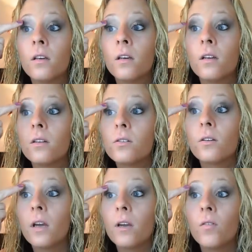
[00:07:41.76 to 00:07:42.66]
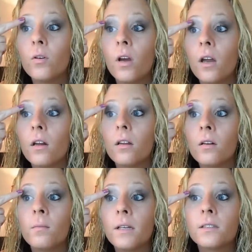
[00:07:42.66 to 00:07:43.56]
And it's okay if you get a
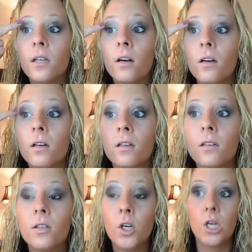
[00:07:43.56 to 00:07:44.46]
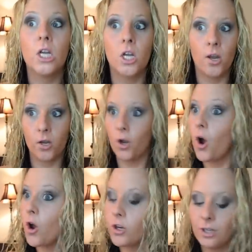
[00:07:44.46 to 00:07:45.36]
little mascara
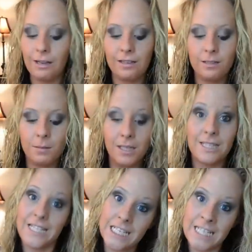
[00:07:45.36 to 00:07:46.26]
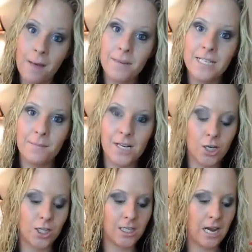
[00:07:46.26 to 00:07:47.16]
on your lids because that does happen to me
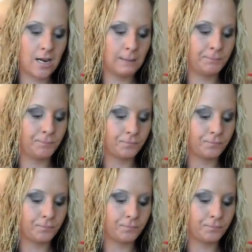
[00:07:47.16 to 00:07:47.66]
all the time.